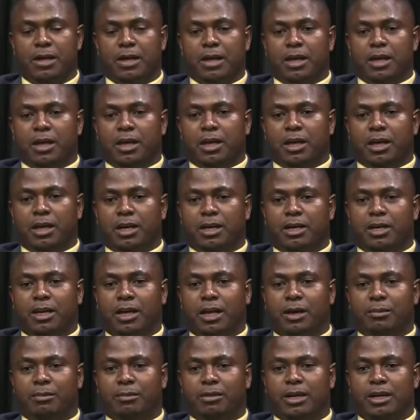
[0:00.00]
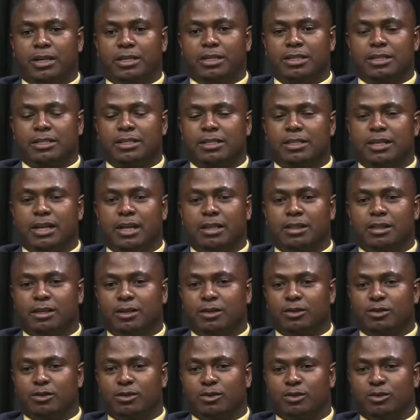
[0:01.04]
A crime that has nothing
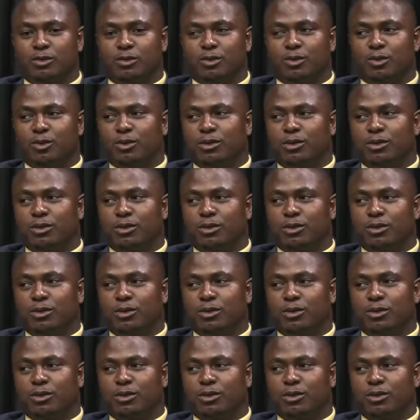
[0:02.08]
to do